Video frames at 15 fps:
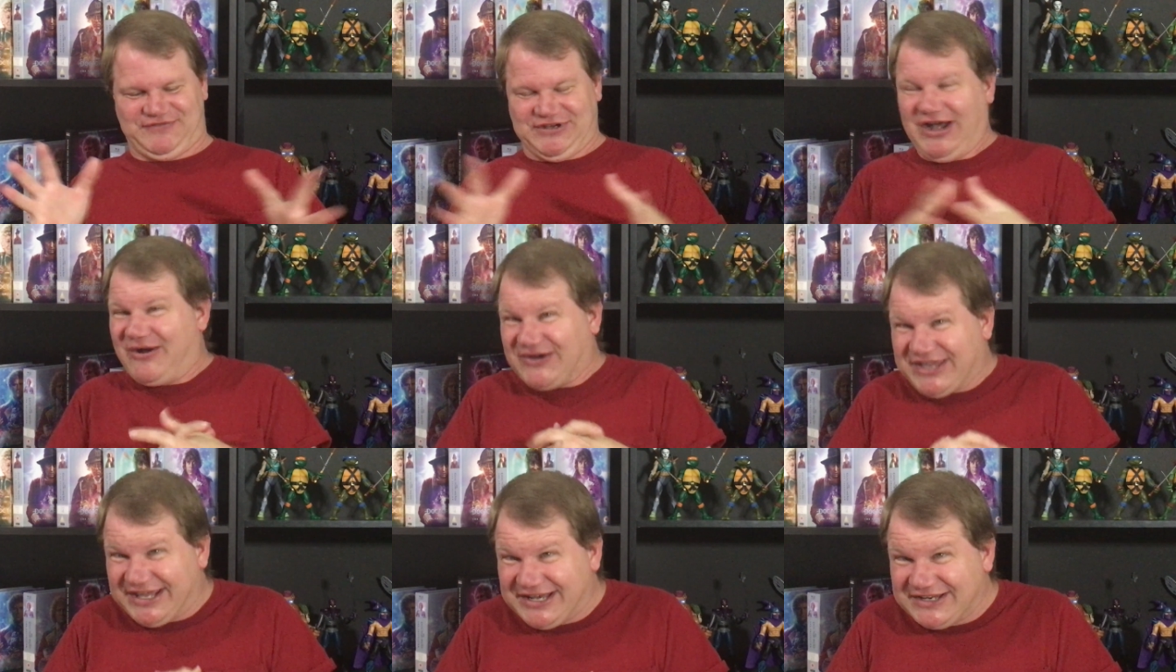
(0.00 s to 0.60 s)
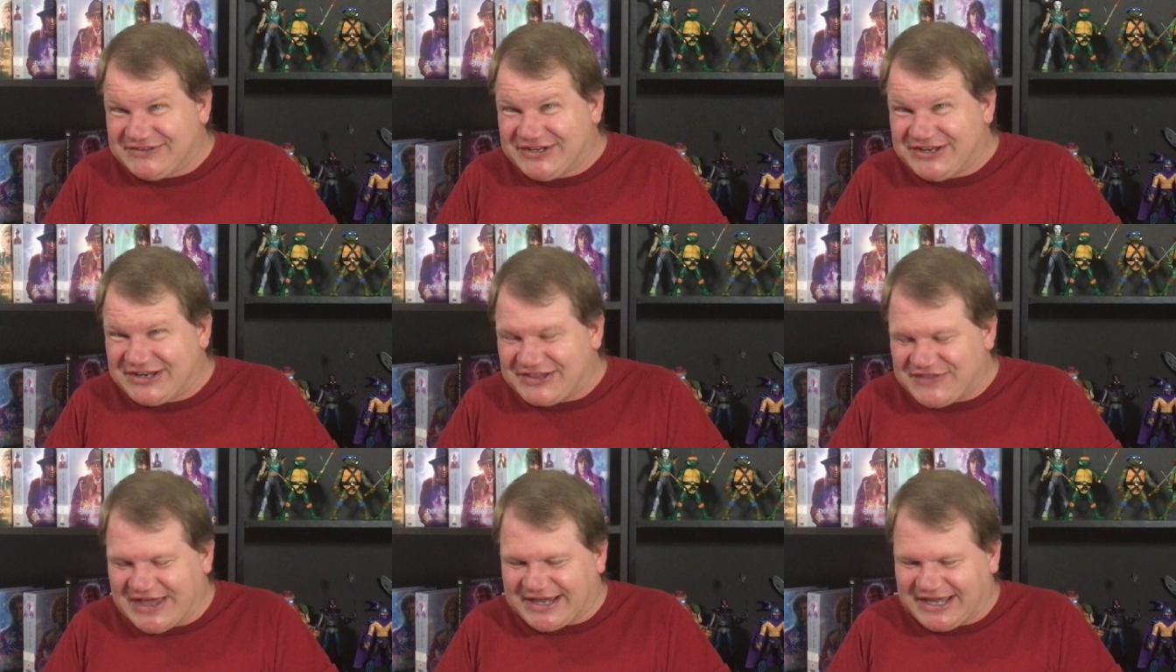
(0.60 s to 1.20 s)
if you don't get into any
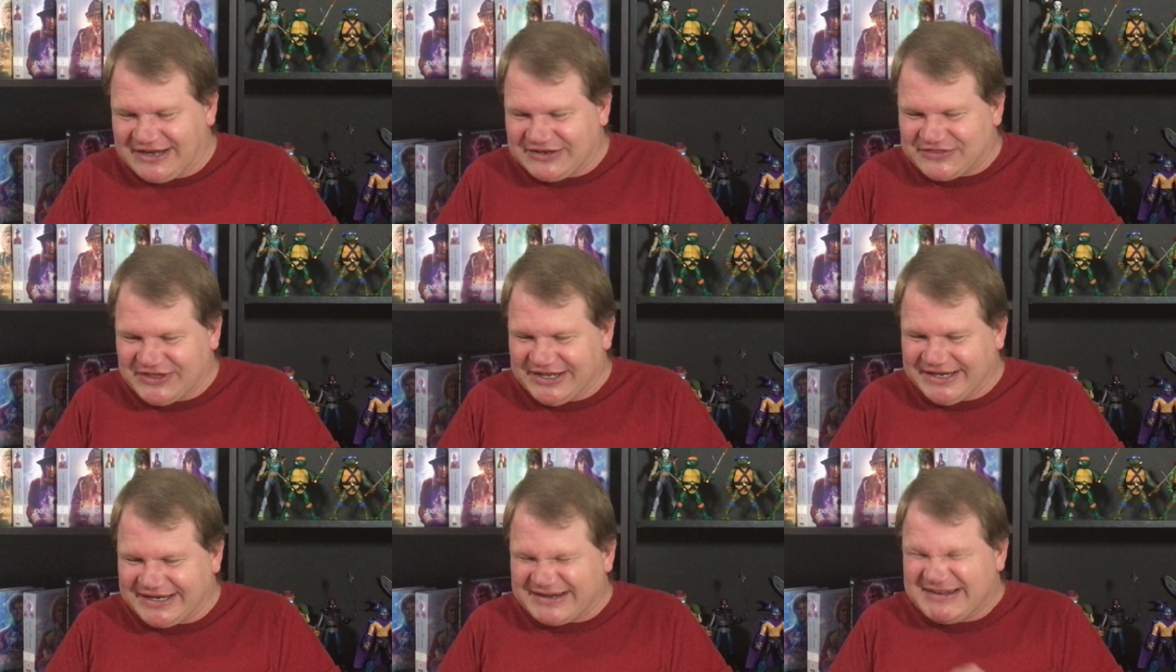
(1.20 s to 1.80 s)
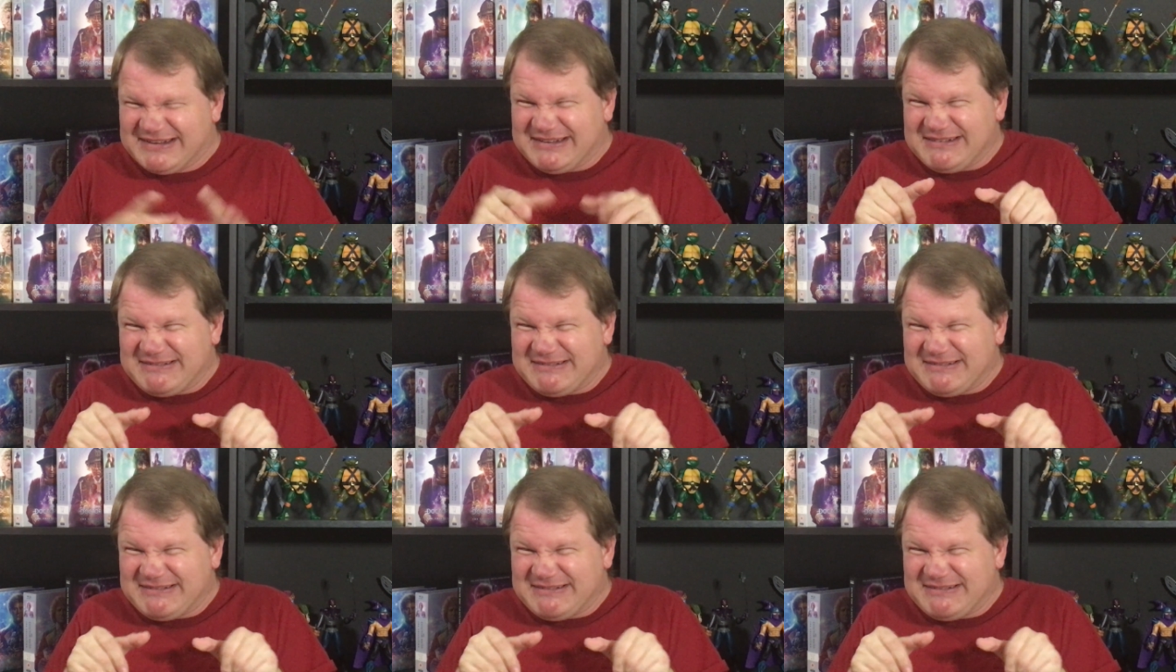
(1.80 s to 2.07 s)
of that kind of thing,